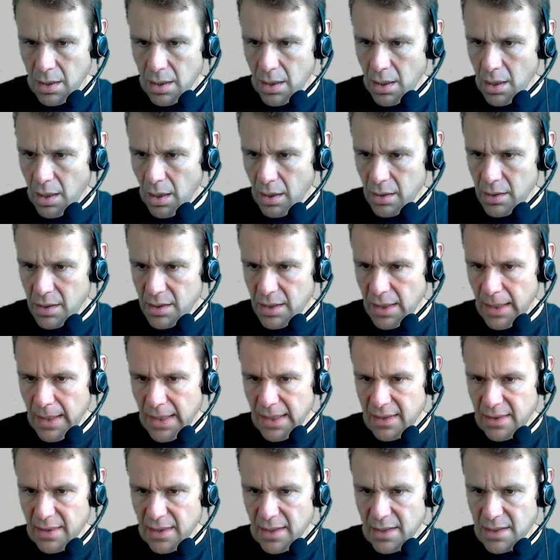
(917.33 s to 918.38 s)
I'm going to
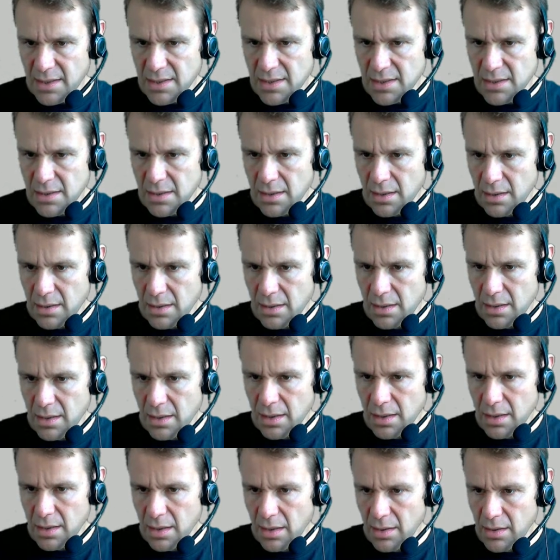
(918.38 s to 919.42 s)
delete this. I'm
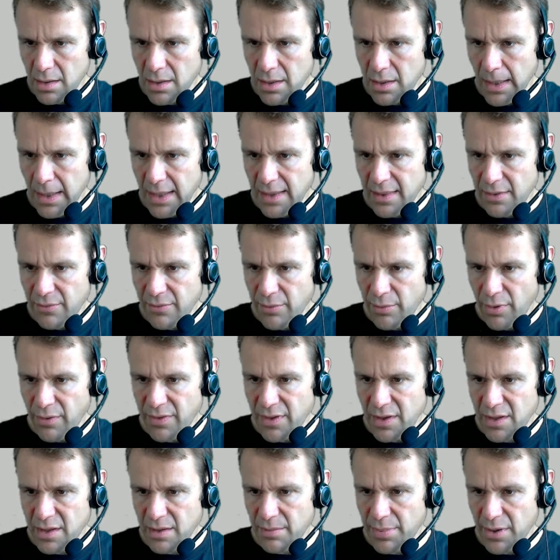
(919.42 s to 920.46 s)
going to remove
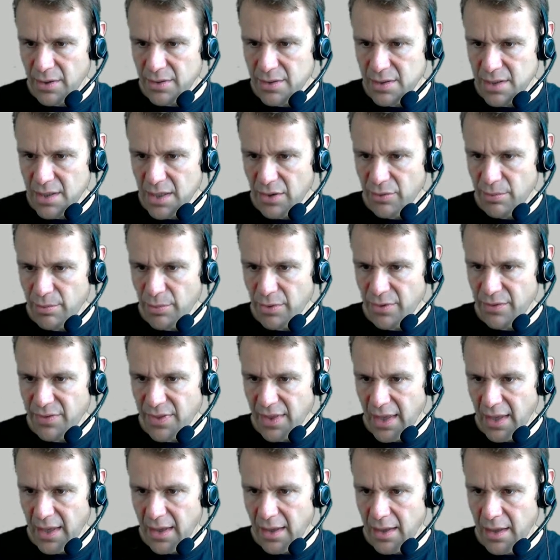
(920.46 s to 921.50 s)
these components here, remove
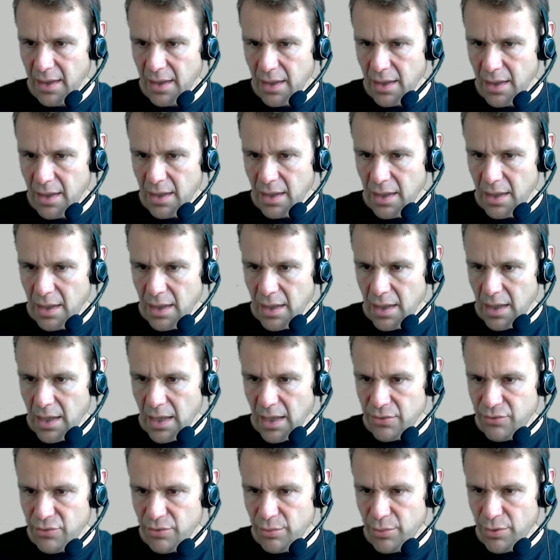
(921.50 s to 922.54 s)
that,
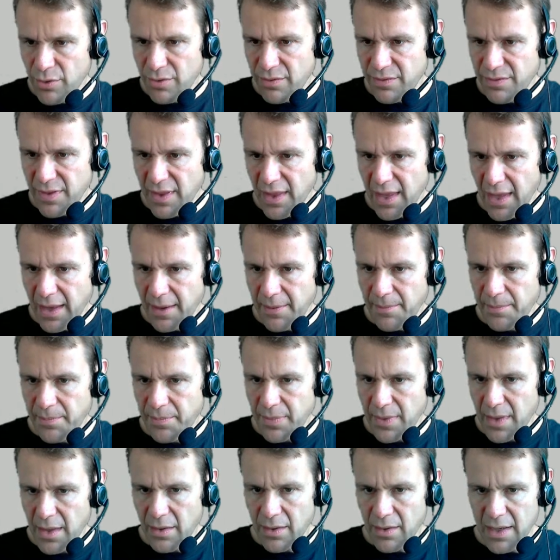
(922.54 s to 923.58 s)
and remove that.
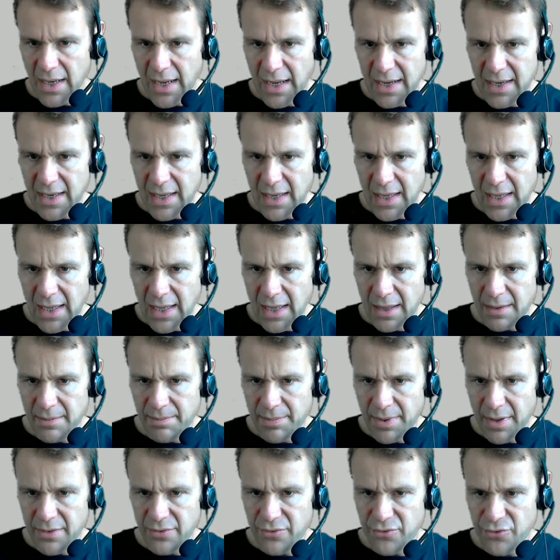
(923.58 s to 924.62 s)
And I'm going to add it again.
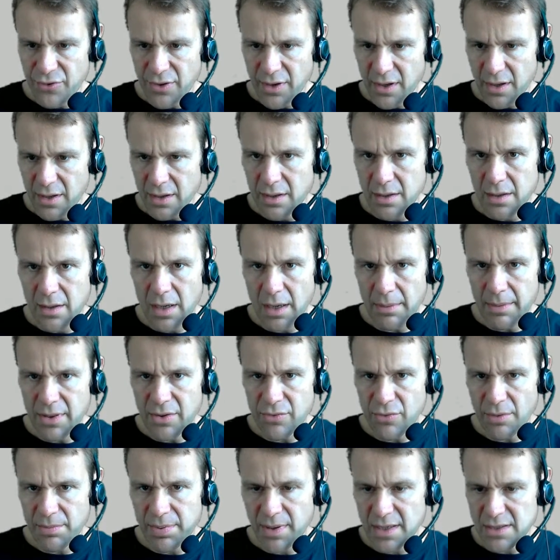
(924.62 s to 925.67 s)
Button trigger. I'm in
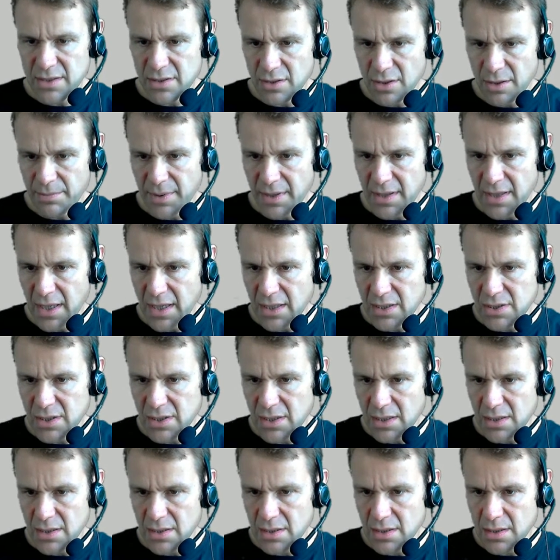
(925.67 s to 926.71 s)
the right place on my button X,
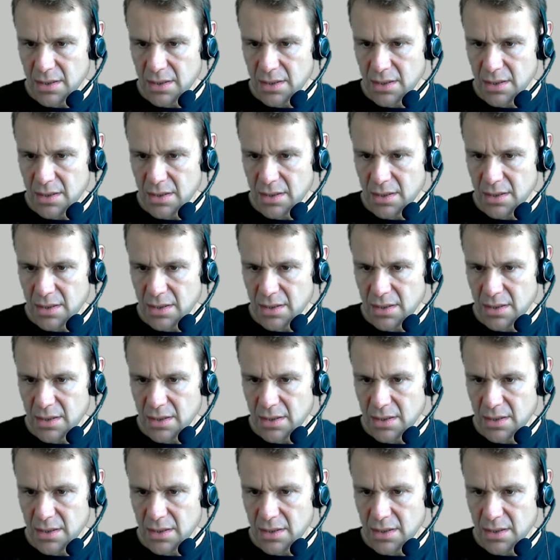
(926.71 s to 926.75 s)
yes.